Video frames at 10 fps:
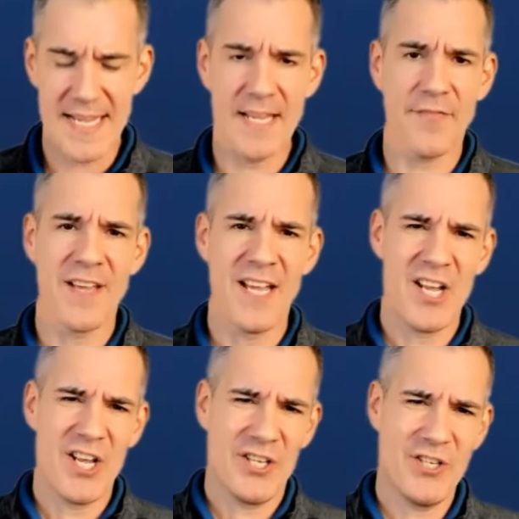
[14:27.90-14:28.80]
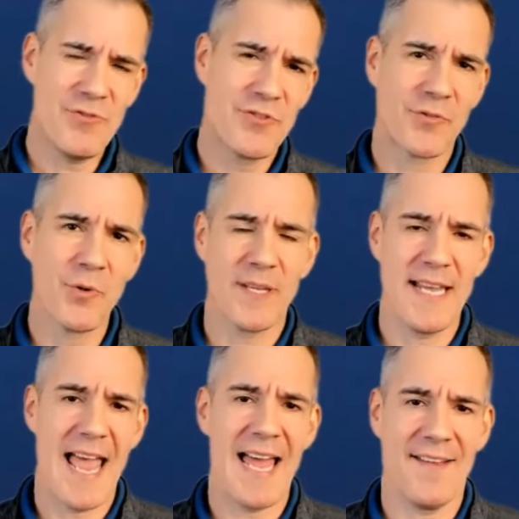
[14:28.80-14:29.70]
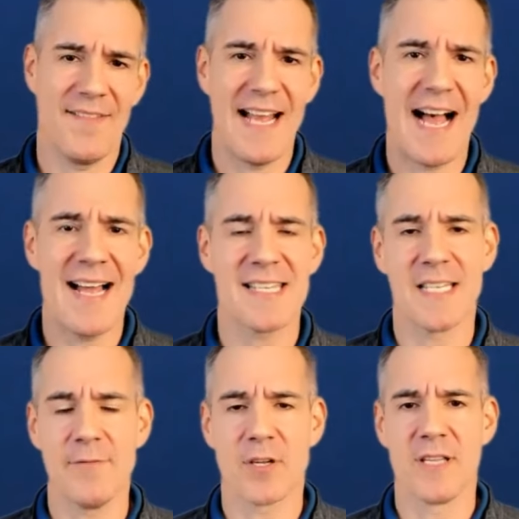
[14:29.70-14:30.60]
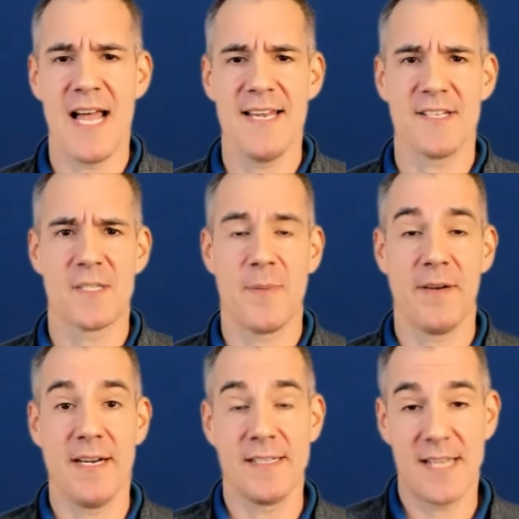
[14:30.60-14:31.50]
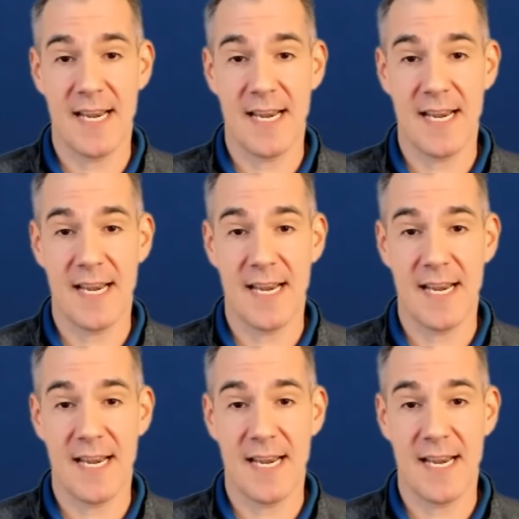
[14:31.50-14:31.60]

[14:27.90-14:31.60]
If you truly had the highest level client experience